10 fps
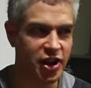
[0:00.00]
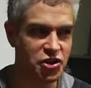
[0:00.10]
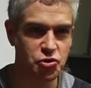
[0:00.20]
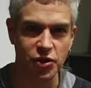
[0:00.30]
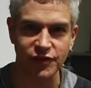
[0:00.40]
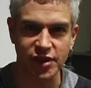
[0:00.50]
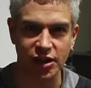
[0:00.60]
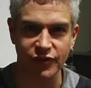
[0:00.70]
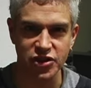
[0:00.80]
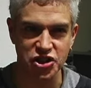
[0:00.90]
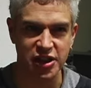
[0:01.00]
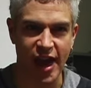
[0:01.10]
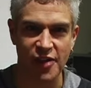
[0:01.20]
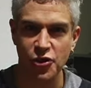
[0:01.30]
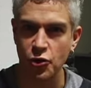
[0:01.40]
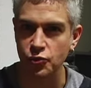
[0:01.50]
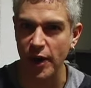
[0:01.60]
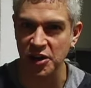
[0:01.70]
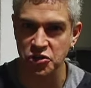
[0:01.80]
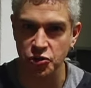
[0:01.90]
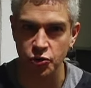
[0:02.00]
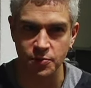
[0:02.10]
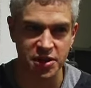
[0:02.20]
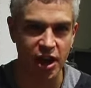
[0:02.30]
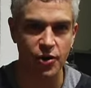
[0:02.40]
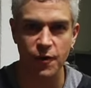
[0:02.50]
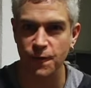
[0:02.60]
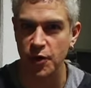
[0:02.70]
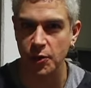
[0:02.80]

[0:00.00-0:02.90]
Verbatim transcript: the history of television, cathode ray tubes, carrier